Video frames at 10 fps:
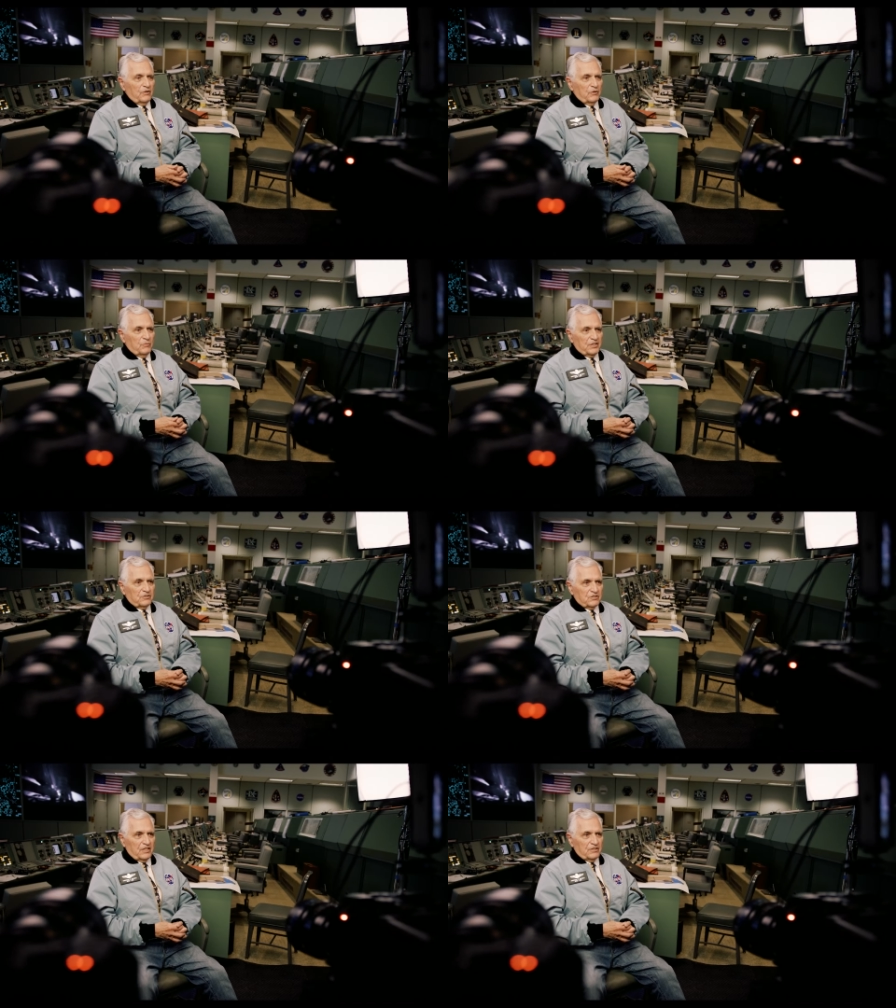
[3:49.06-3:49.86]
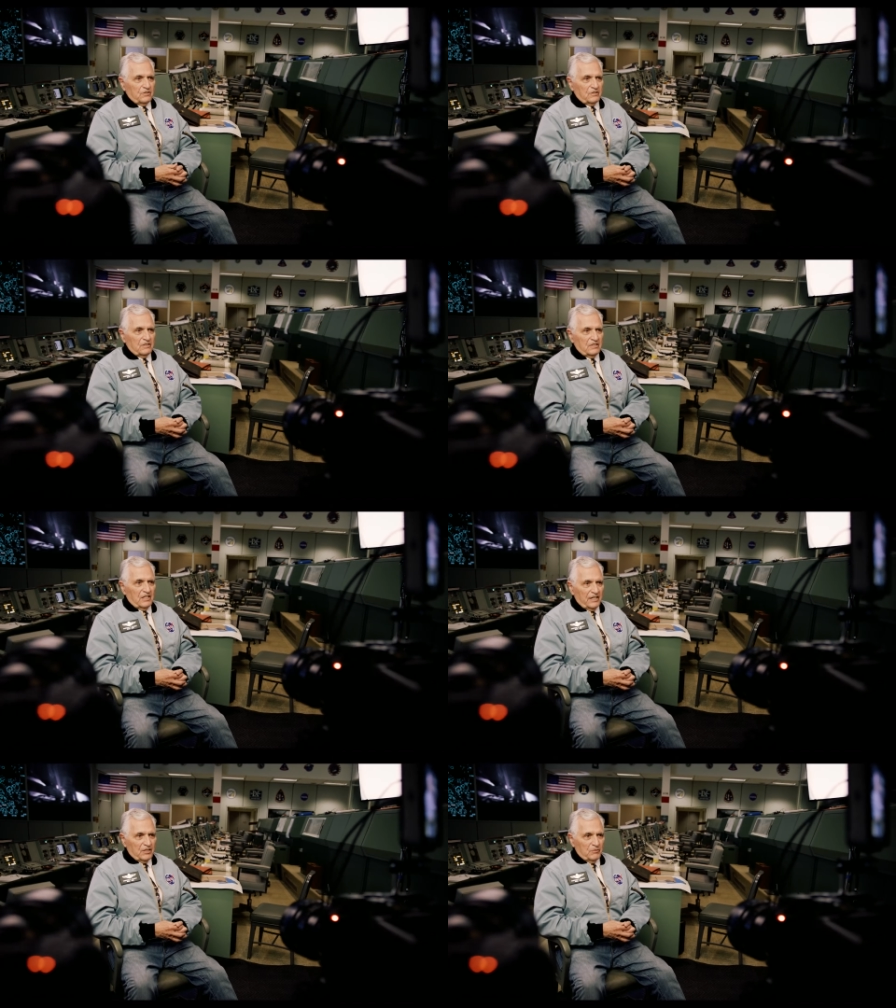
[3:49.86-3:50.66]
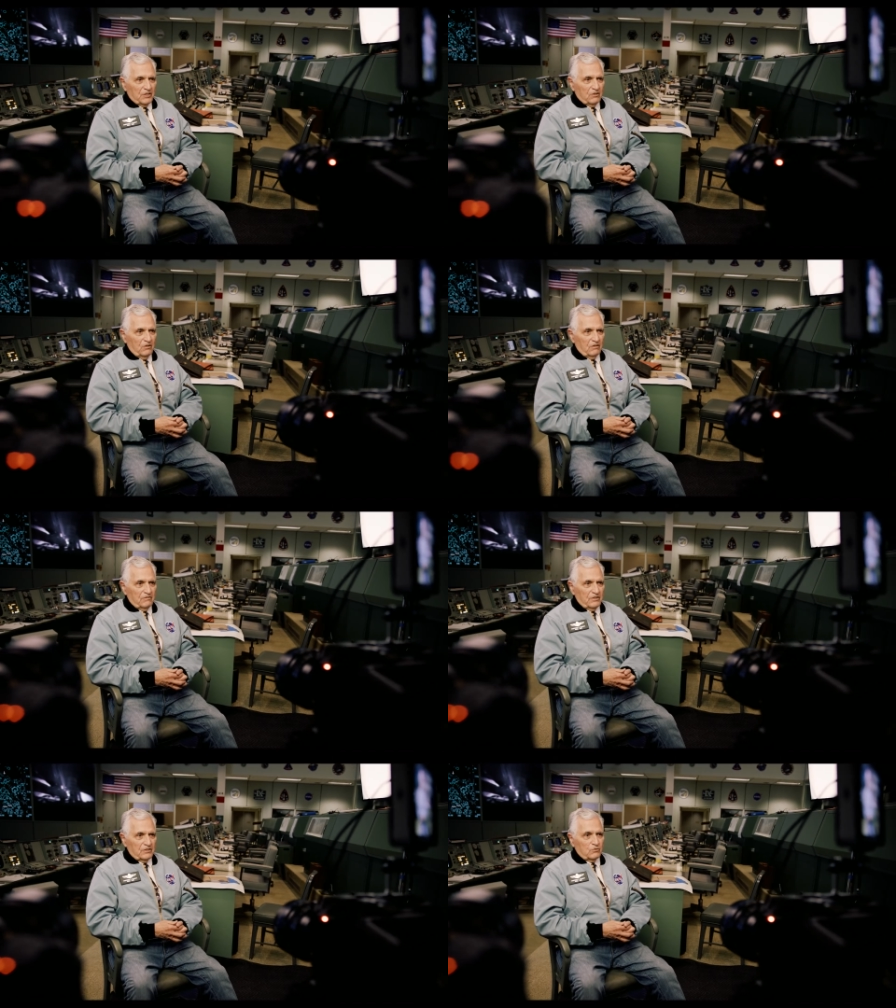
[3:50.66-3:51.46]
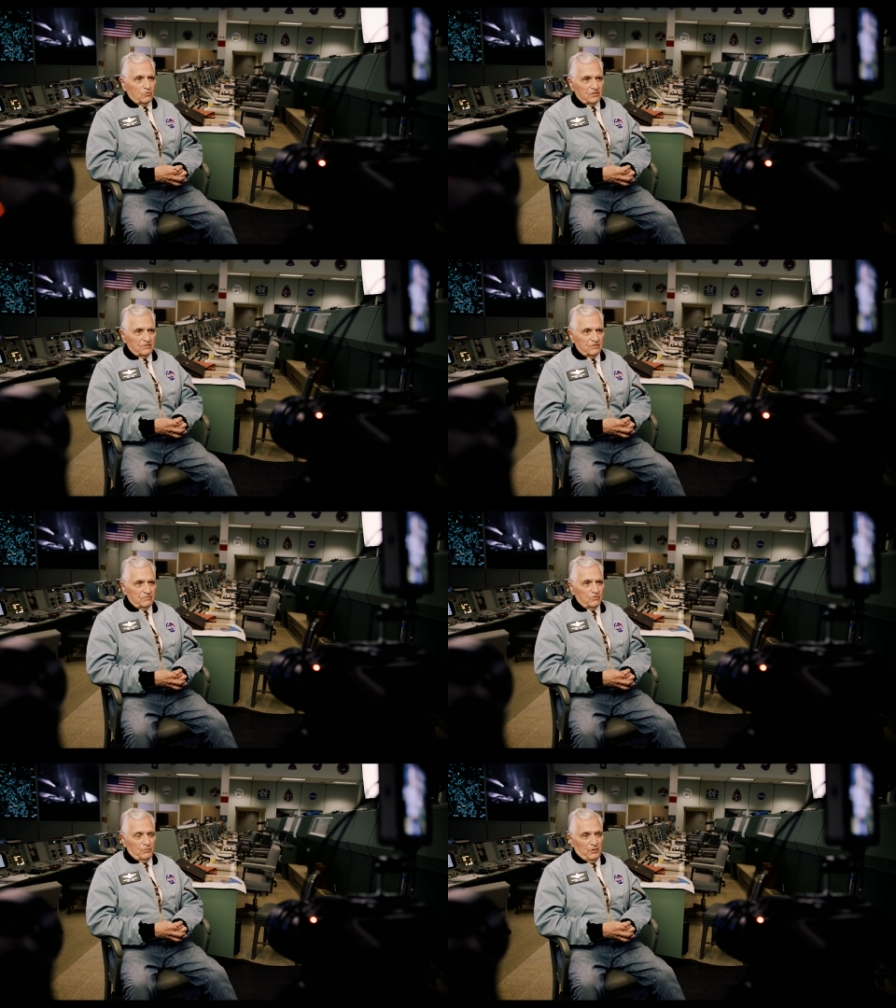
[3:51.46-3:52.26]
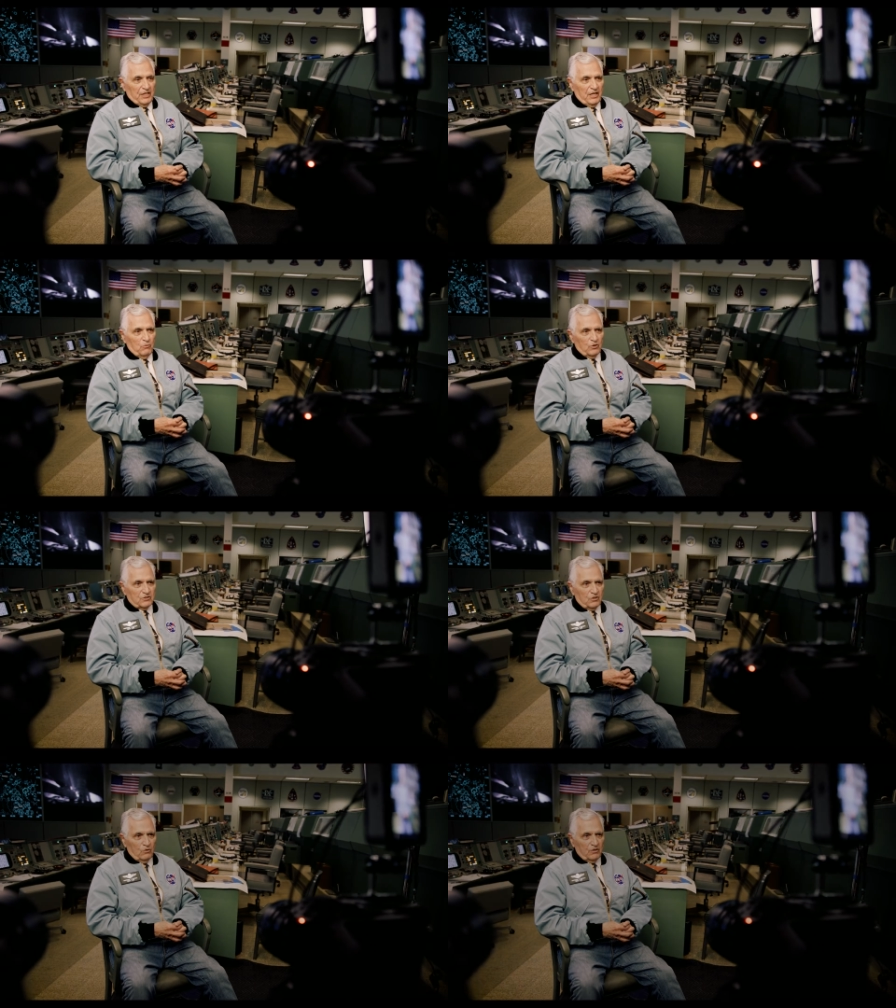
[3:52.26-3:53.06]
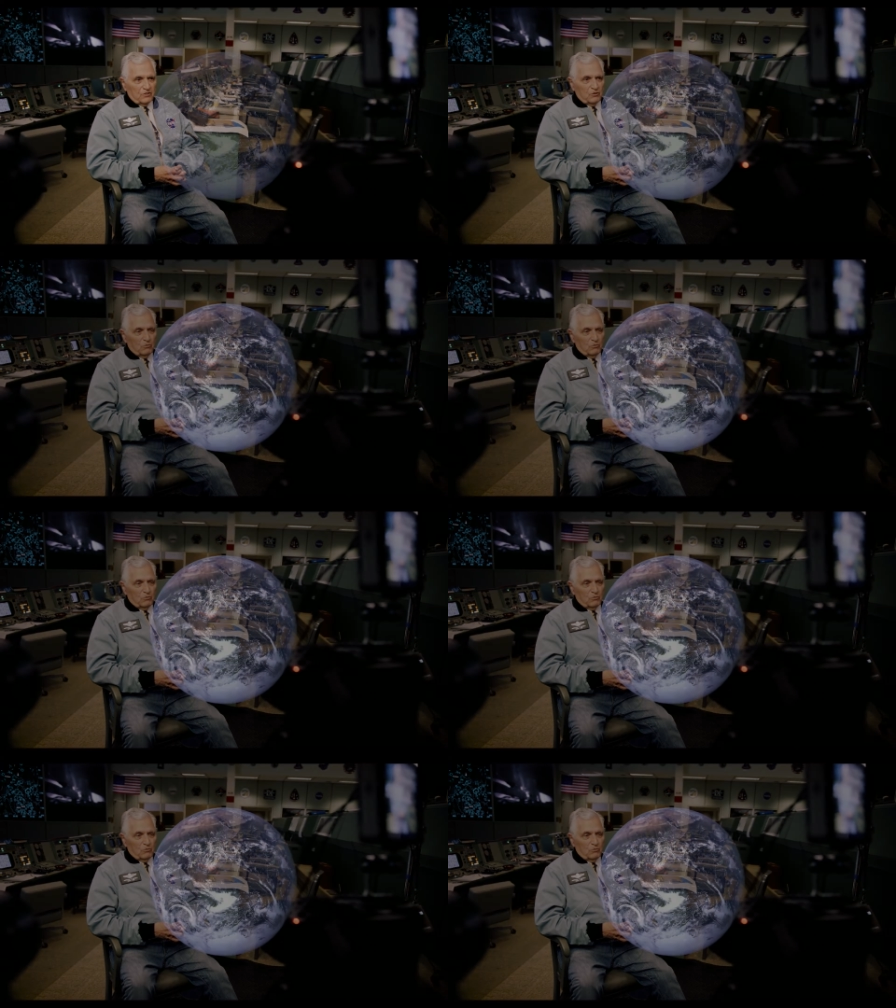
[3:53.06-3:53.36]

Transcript: of the pictures I took to document all of this was what became what's known as the